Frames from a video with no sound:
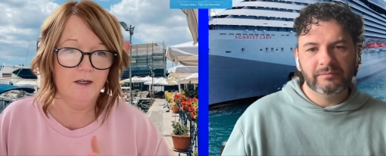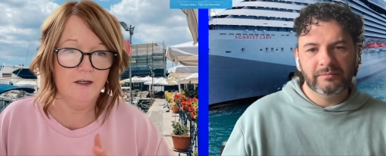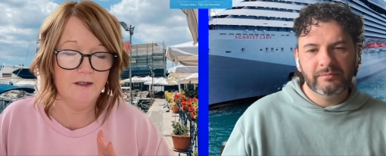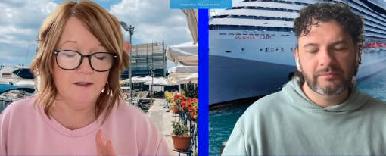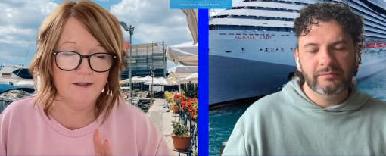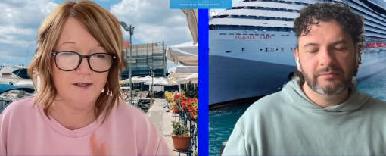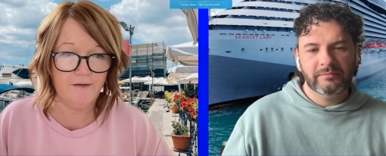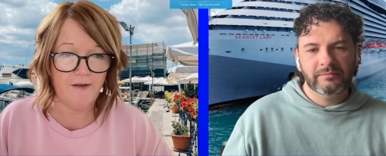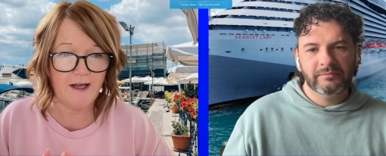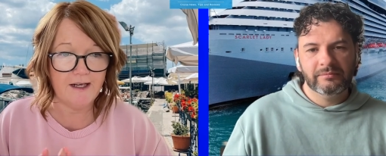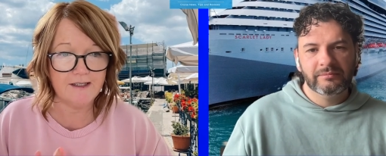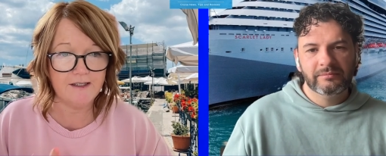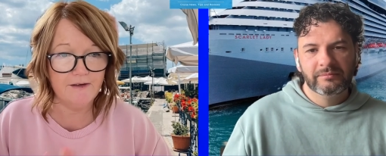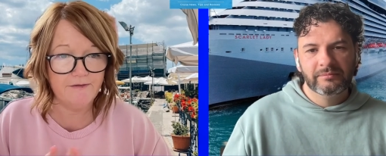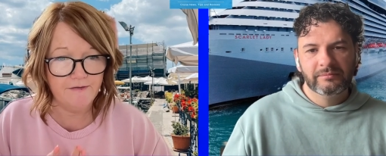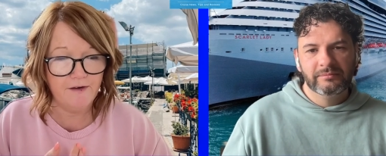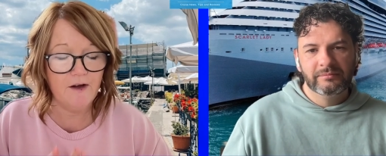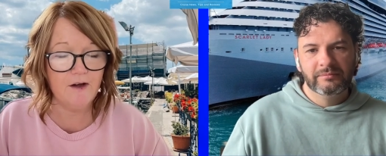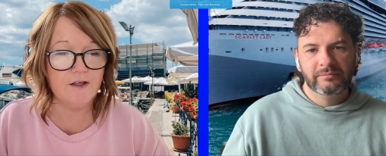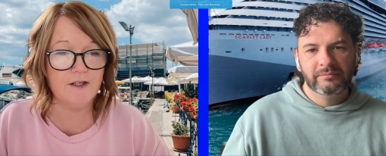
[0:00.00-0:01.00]
Speaker 1: So that's the
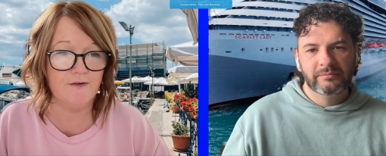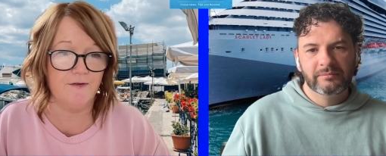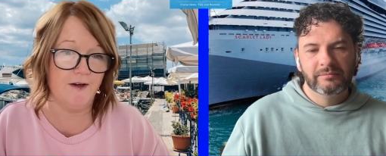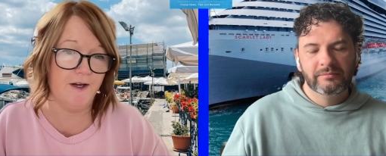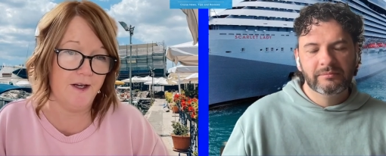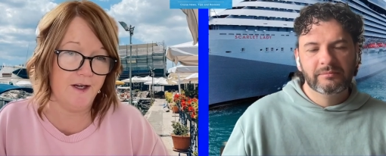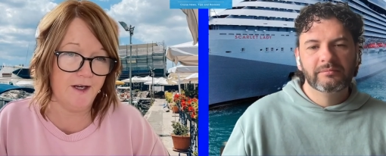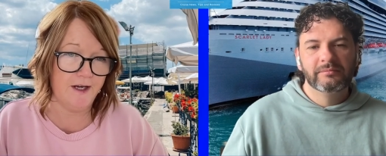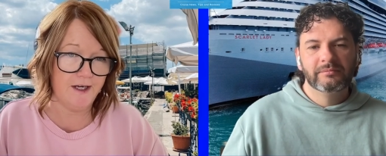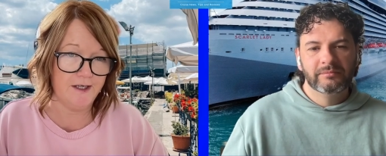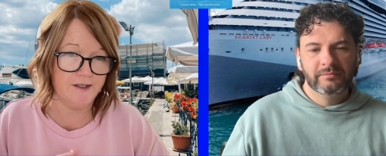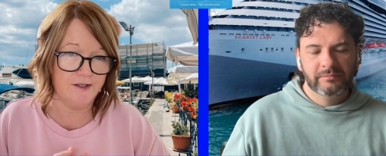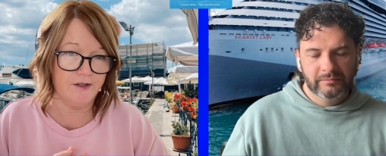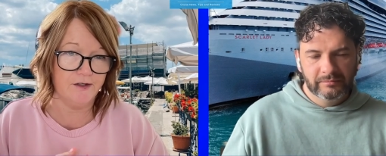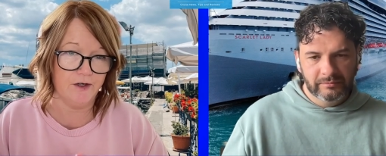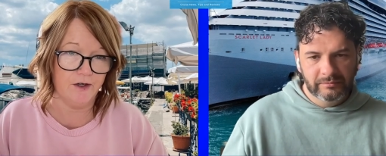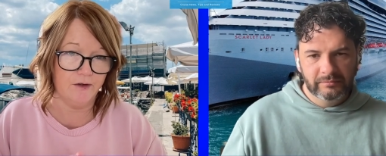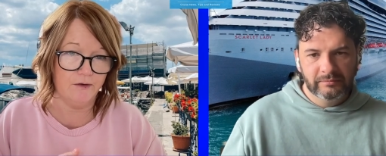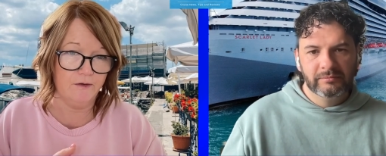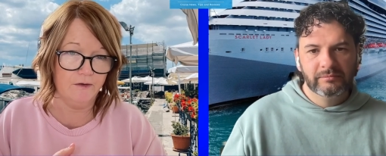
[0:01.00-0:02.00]
first thing you need to
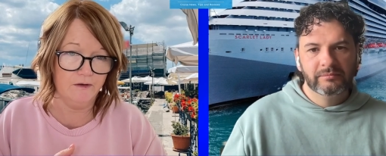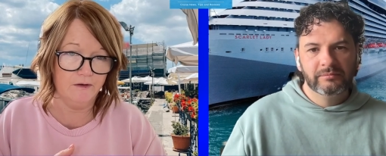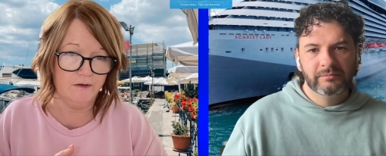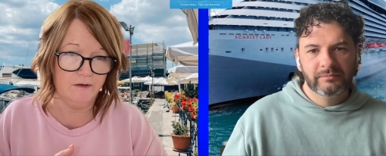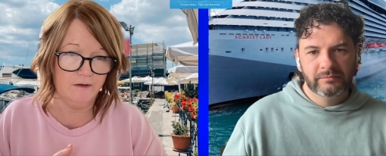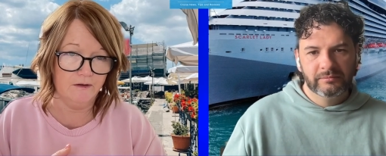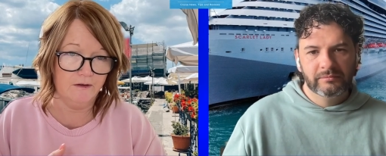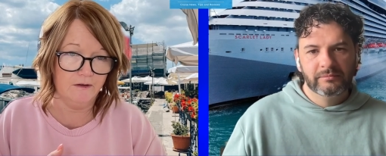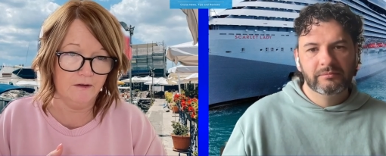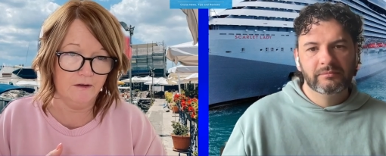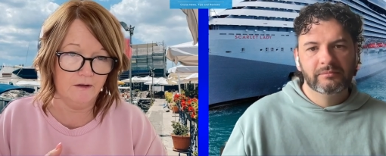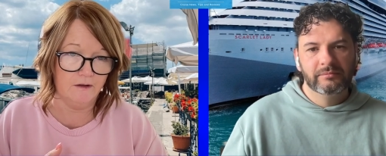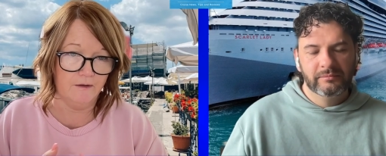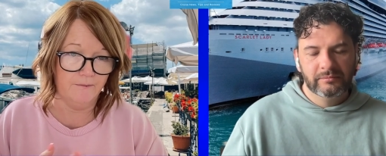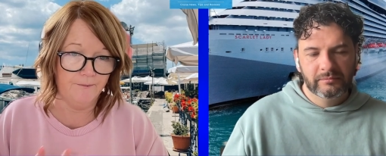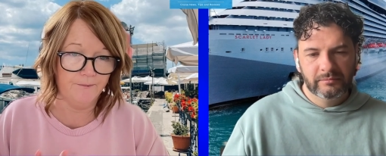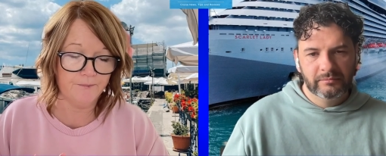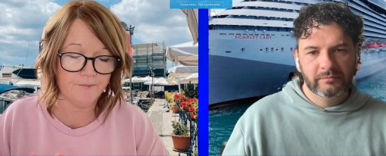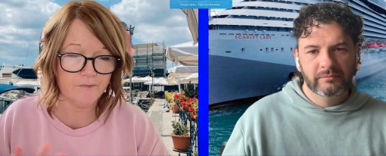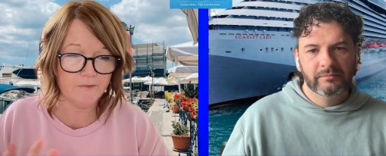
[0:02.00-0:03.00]
do.
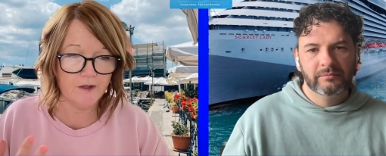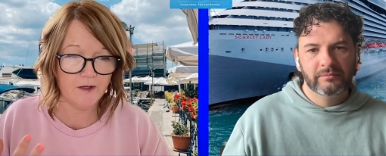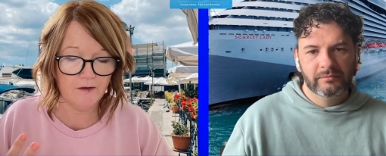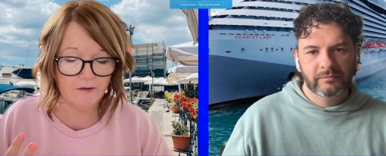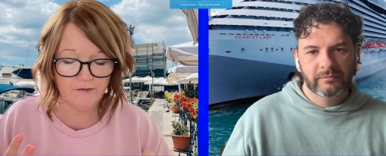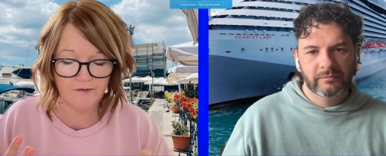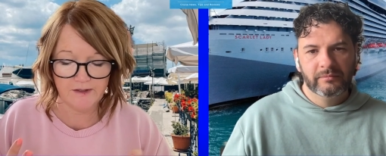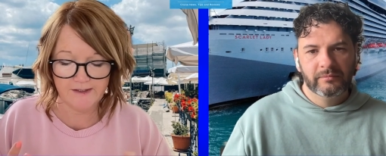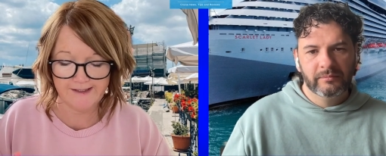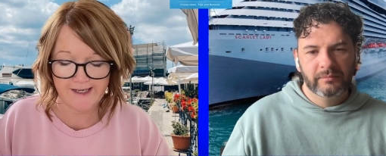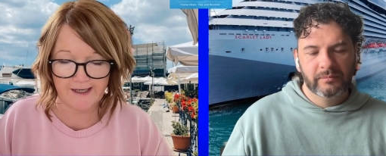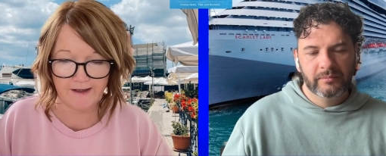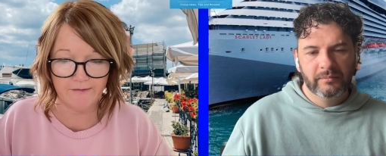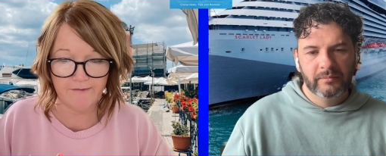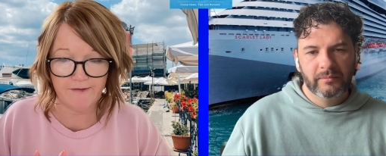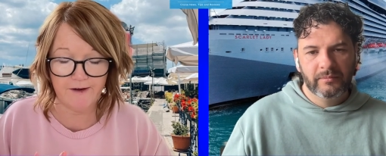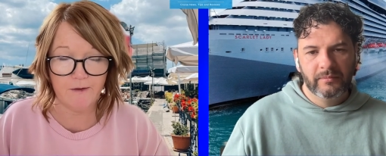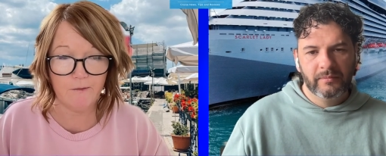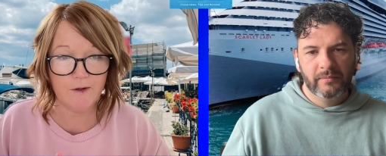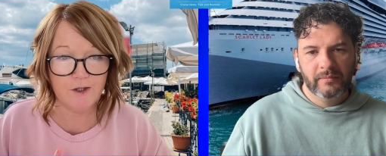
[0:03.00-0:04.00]
The second
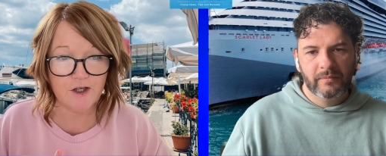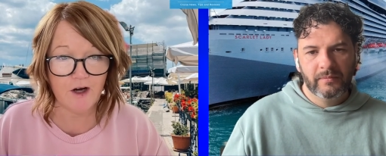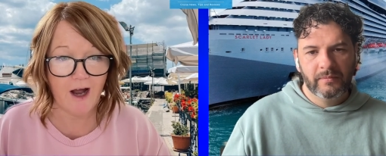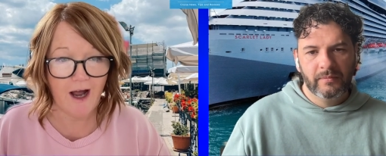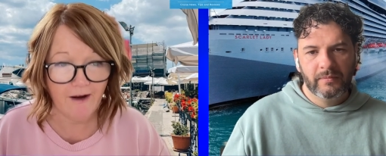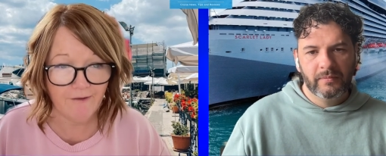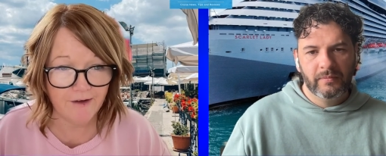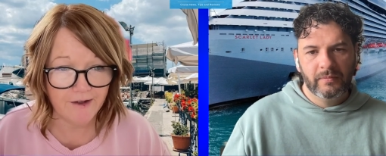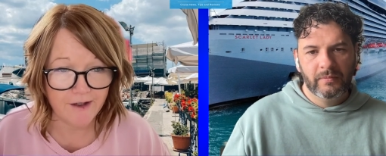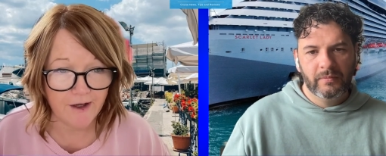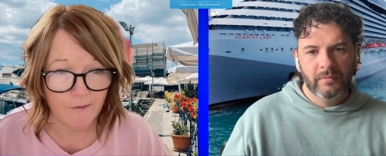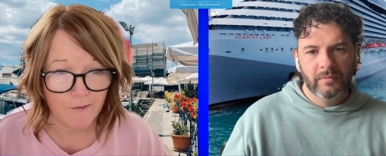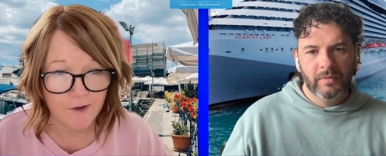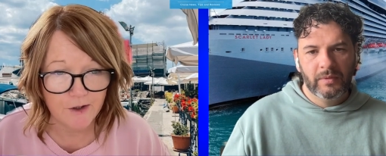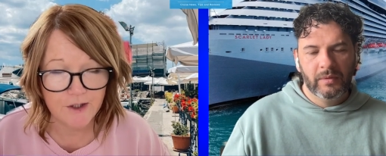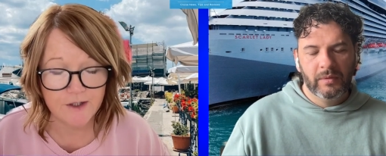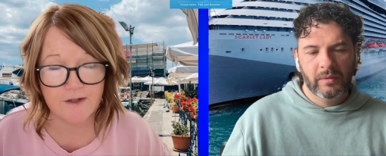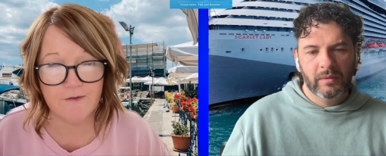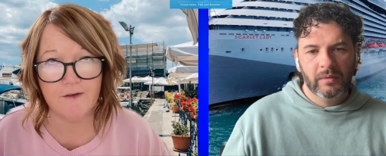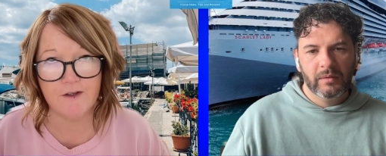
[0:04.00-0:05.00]
thing, which I haven't done,
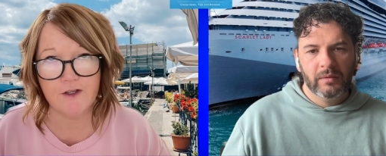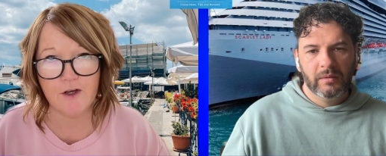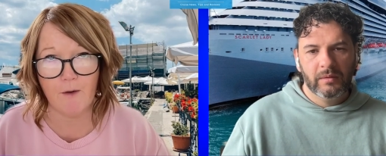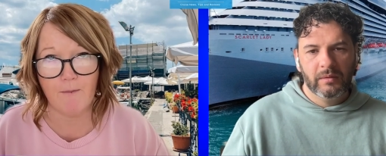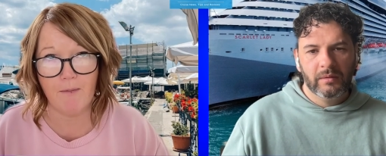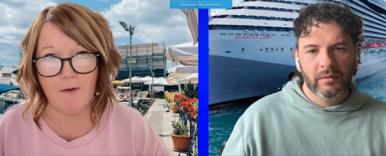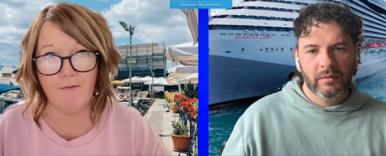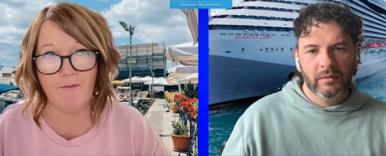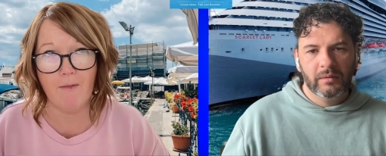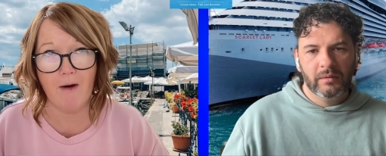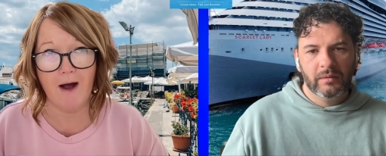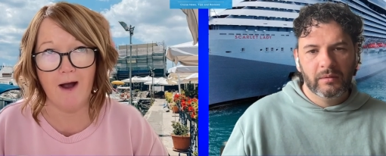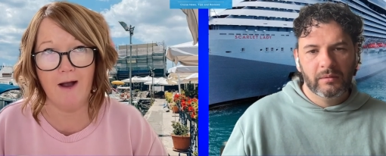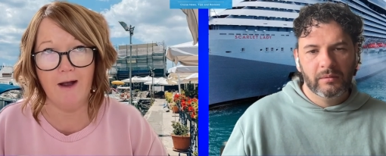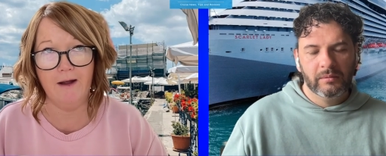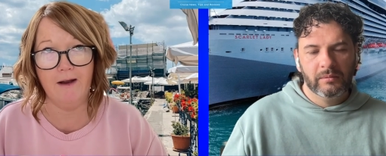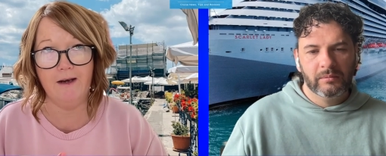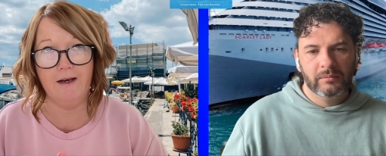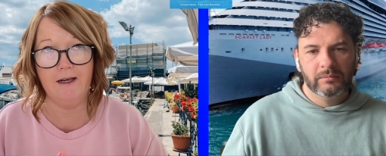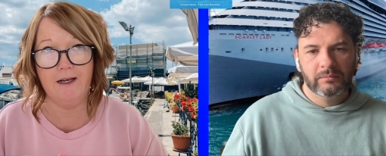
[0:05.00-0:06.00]
which is at the top of
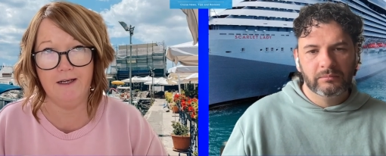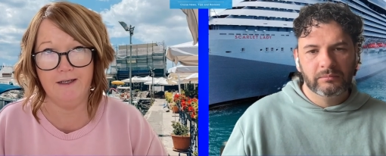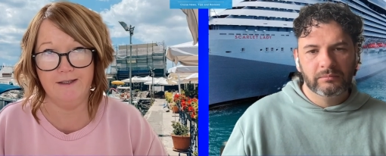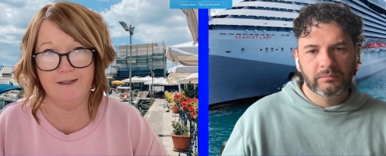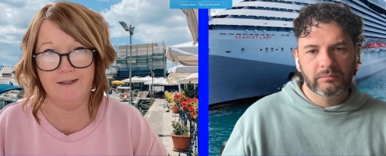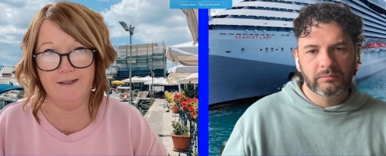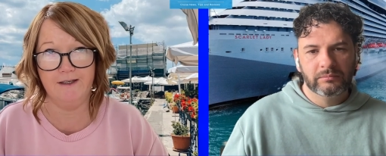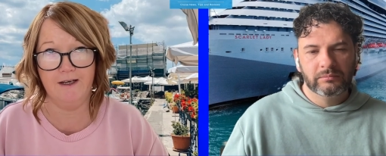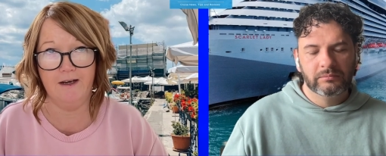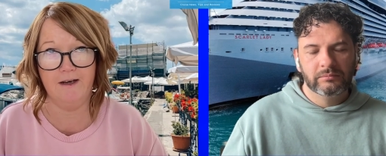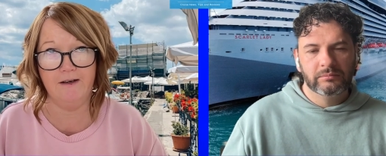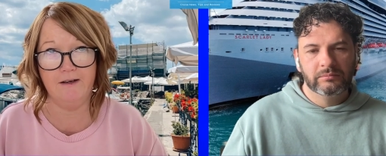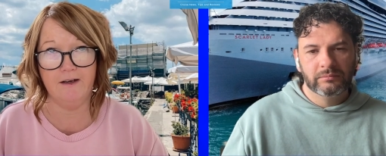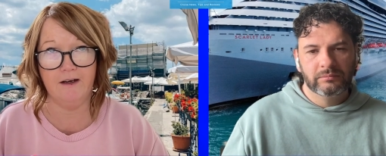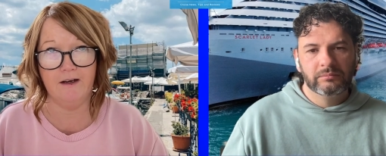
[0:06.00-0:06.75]
my list, and